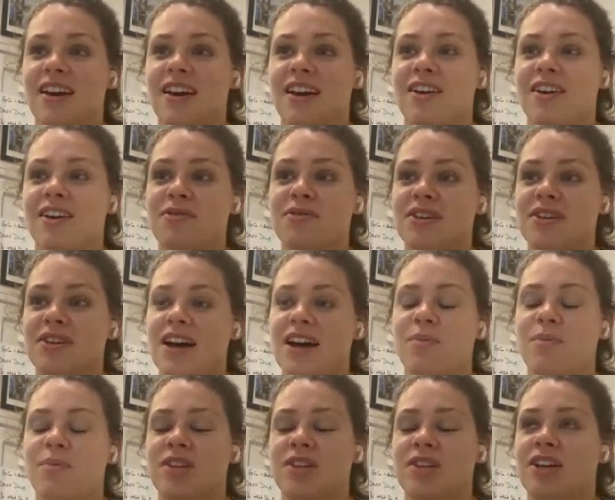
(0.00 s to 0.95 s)
like I would
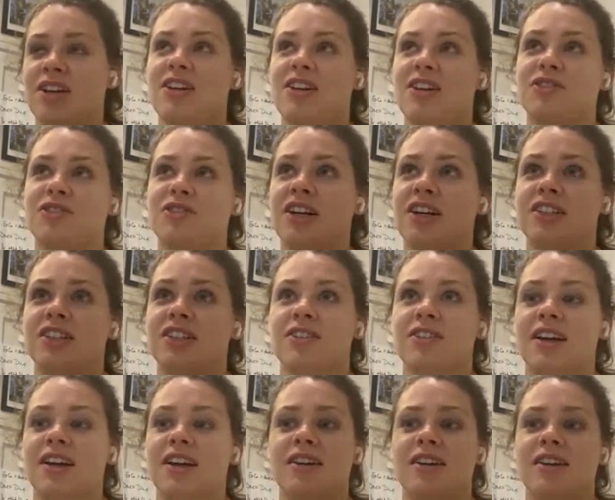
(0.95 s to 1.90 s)
absolutely
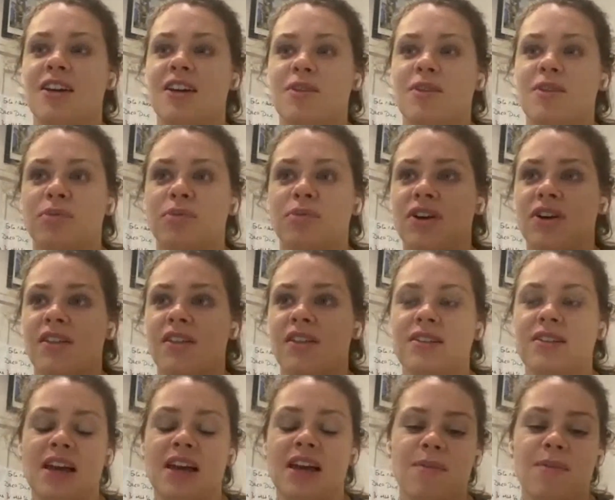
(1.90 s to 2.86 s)
treasure and put
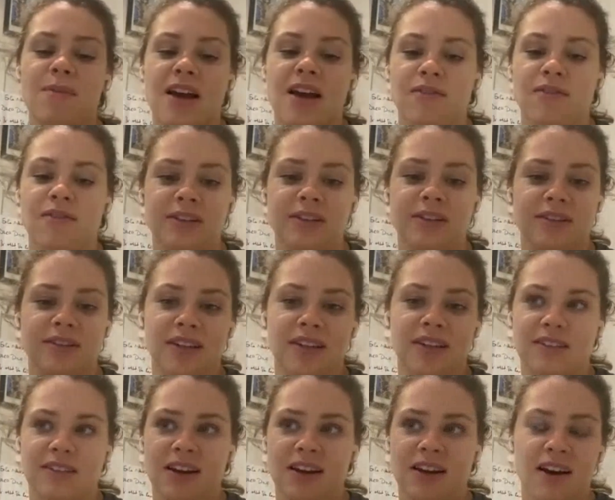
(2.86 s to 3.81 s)
on the same level as